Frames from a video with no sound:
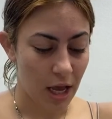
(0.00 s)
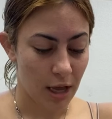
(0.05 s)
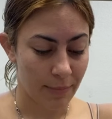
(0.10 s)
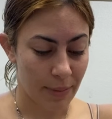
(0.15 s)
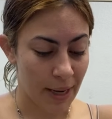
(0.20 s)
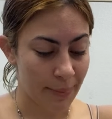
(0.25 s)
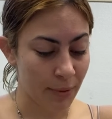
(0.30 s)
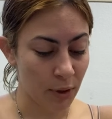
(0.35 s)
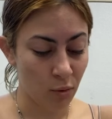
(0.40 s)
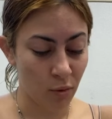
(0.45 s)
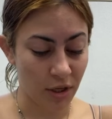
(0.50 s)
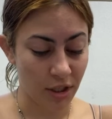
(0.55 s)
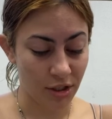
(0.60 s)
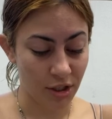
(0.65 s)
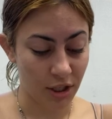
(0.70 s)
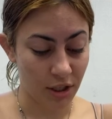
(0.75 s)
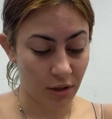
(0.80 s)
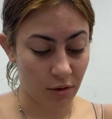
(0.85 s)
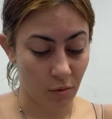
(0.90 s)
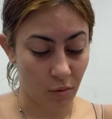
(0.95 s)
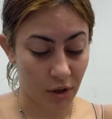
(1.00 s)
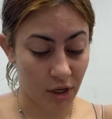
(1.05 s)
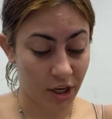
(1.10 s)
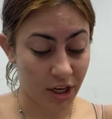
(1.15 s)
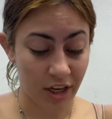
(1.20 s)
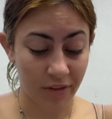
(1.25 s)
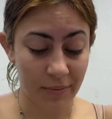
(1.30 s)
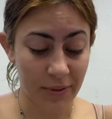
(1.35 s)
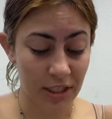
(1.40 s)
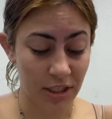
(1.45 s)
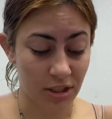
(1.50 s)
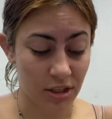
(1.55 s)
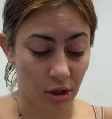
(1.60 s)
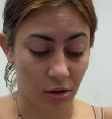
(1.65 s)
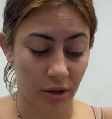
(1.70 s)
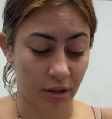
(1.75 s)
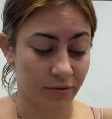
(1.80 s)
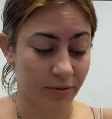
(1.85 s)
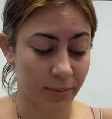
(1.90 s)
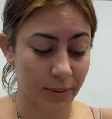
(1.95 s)
Piper wondered what could have been
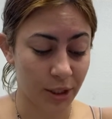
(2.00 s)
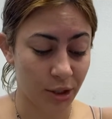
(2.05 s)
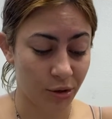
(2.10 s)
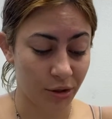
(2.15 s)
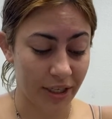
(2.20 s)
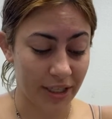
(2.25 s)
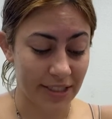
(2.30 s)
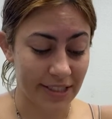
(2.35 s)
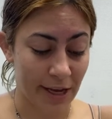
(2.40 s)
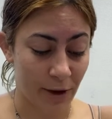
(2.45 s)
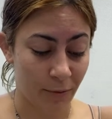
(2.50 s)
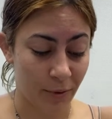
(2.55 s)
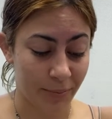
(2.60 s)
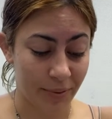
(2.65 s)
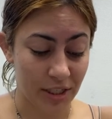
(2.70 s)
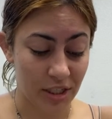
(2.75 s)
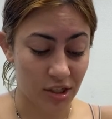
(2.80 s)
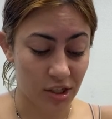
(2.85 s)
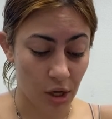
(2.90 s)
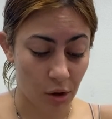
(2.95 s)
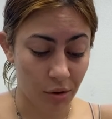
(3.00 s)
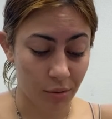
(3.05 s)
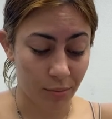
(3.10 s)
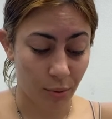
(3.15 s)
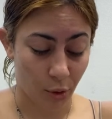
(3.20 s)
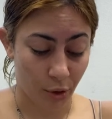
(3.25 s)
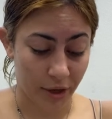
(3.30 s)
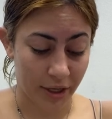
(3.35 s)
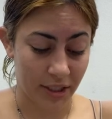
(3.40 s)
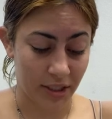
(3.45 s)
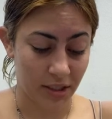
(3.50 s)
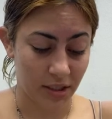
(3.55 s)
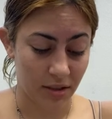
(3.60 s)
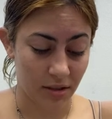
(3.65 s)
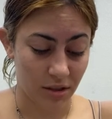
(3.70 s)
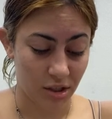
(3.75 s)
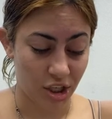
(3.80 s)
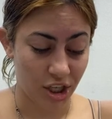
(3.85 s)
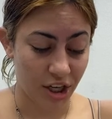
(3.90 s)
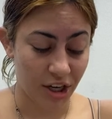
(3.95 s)
stolen from the Greeks that would be so important.
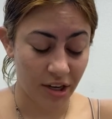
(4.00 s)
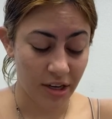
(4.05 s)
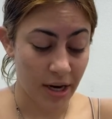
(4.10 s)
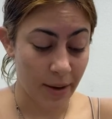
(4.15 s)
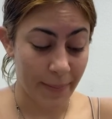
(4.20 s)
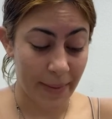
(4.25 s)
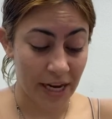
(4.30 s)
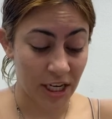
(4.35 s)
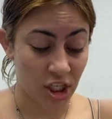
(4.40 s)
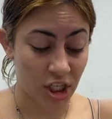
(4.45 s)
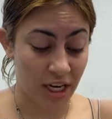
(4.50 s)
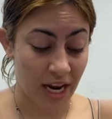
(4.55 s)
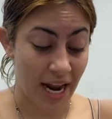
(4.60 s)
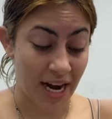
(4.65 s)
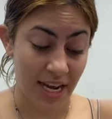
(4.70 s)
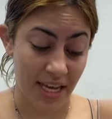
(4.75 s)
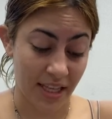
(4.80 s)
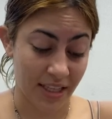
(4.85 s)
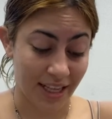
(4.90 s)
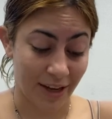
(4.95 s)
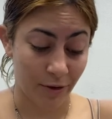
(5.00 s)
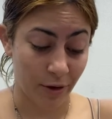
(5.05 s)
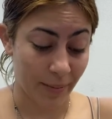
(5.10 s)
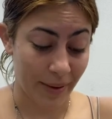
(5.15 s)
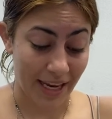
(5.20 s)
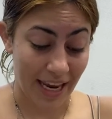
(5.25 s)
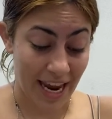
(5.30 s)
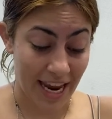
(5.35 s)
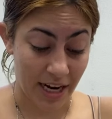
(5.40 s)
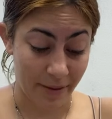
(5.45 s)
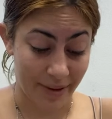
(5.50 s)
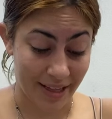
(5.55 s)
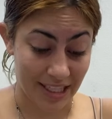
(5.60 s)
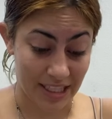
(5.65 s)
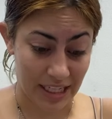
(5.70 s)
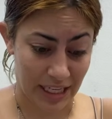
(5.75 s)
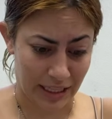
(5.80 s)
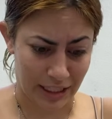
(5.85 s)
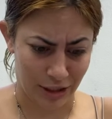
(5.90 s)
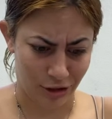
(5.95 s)
She couldn't imagine anything that would make Annabeth
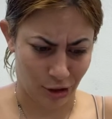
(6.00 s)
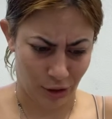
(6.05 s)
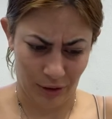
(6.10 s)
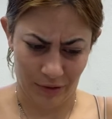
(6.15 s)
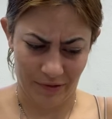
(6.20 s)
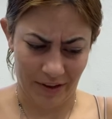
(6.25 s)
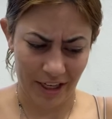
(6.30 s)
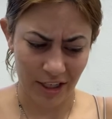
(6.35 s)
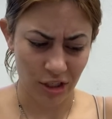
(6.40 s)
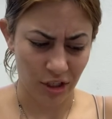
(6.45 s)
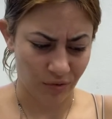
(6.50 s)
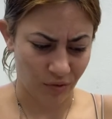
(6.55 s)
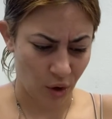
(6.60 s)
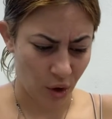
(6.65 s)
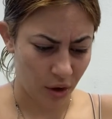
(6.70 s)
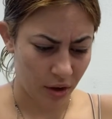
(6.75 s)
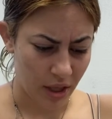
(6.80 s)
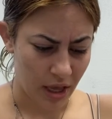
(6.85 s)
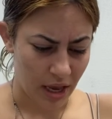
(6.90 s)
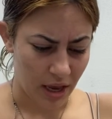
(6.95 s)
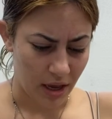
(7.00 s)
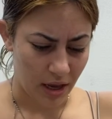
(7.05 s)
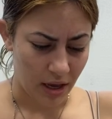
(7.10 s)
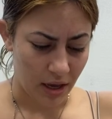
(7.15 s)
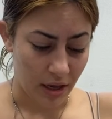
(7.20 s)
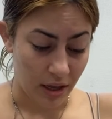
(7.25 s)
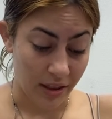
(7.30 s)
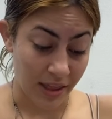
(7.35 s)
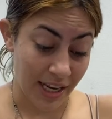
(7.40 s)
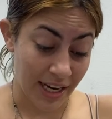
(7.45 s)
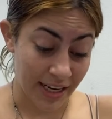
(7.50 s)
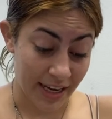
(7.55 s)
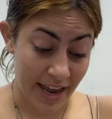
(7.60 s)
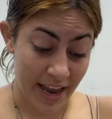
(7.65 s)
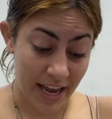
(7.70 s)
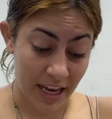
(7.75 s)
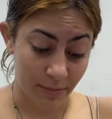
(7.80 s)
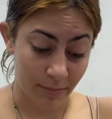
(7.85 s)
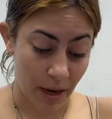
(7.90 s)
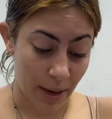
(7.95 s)
suddenly turn vengeful. Then
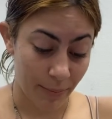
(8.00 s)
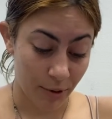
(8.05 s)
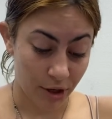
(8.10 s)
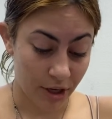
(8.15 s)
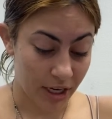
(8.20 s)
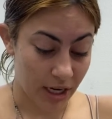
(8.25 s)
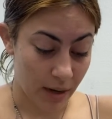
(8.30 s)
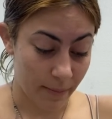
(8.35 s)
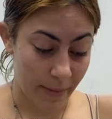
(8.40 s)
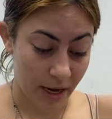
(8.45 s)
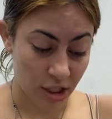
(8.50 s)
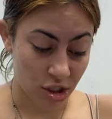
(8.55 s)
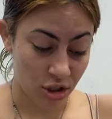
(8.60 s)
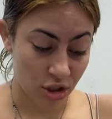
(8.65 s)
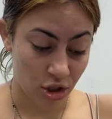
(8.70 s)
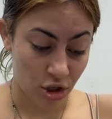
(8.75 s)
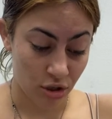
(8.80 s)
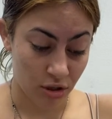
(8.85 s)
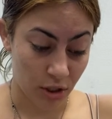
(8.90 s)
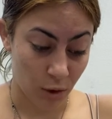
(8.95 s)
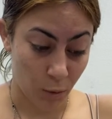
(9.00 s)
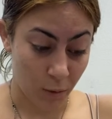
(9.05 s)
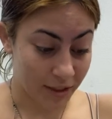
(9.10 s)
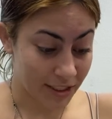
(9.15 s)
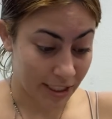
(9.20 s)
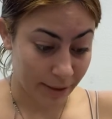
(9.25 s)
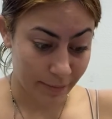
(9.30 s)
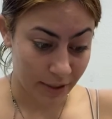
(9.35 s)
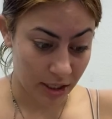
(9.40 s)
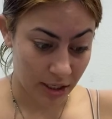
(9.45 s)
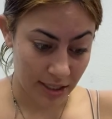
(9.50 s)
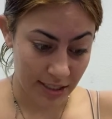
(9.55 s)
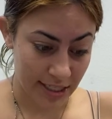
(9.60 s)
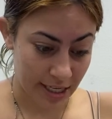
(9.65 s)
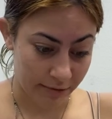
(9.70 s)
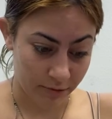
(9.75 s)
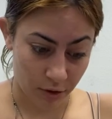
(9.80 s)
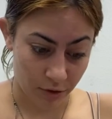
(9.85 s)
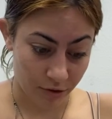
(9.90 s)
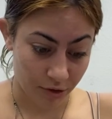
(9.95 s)
again, Piper couldn't imagine choosing one demigod's
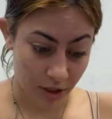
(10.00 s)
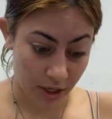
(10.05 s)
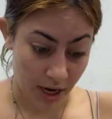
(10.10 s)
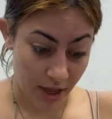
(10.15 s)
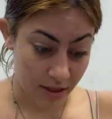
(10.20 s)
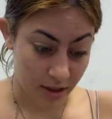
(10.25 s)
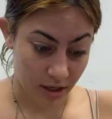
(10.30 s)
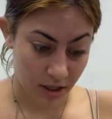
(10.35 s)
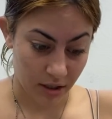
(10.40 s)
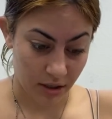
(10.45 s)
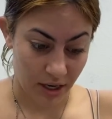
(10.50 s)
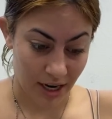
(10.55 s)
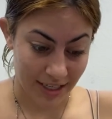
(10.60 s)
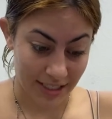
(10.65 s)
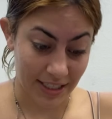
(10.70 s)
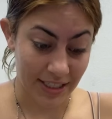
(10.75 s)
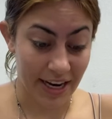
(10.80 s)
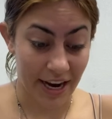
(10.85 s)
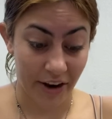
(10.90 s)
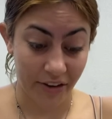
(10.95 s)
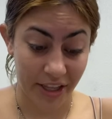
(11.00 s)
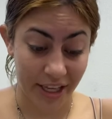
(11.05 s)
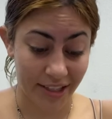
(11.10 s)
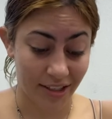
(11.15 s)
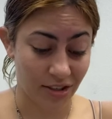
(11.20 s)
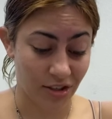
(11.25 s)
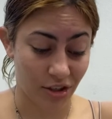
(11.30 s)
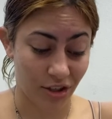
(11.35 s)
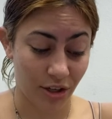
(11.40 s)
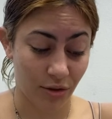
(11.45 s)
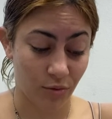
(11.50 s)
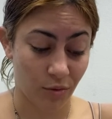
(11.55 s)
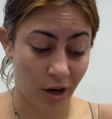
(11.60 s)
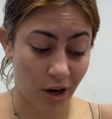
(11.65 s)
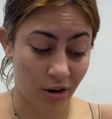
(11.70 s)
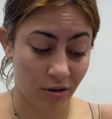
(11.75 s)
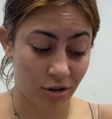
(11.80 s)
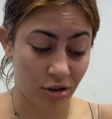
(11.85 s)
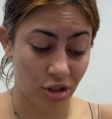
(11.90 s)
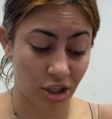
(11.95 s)
life over another, and today on that deserted
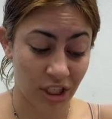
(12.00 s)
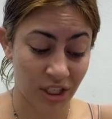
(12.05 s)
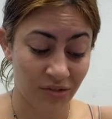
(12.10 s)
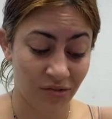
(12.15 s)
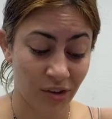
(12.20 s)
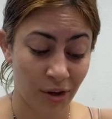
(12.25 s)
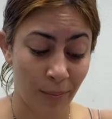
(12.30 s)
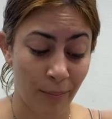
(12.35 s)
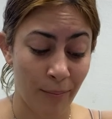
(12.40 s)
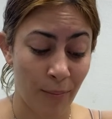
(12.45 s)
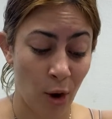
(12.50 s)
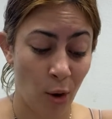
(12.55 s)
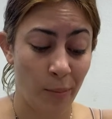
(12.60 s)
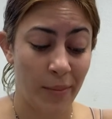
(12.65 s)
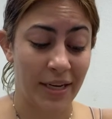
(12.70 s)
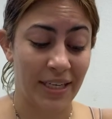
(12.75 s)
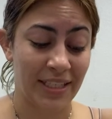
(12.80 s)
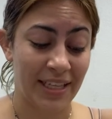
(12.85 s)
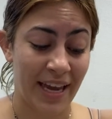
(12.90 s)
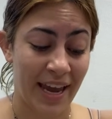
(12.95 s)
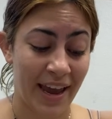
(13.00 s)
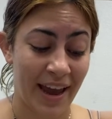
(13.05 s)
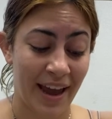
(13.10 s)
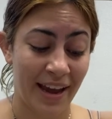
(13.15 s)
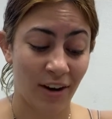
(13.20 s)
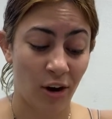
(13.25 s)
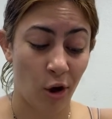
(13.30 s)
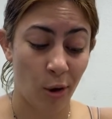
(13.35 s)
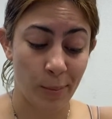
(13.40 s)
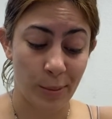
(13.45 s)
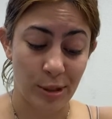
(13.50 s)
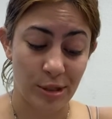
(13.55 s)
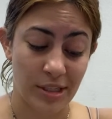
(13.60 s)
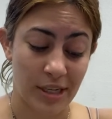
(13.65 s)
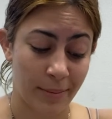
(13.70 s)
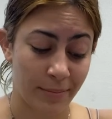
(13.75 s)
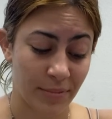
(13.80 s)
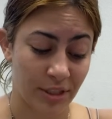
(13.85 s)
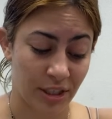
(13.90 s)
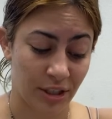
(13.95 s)
road, just for a moment, Gaia had almost
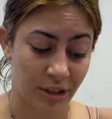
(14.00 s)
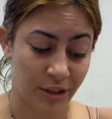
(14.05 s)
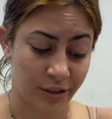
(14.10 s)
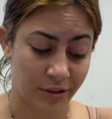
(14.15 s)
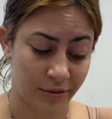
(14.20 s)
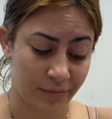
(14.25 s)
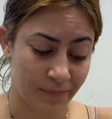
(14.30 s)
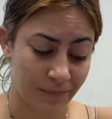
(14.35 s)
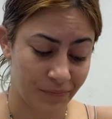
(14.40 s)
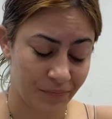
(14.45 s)
tempted her.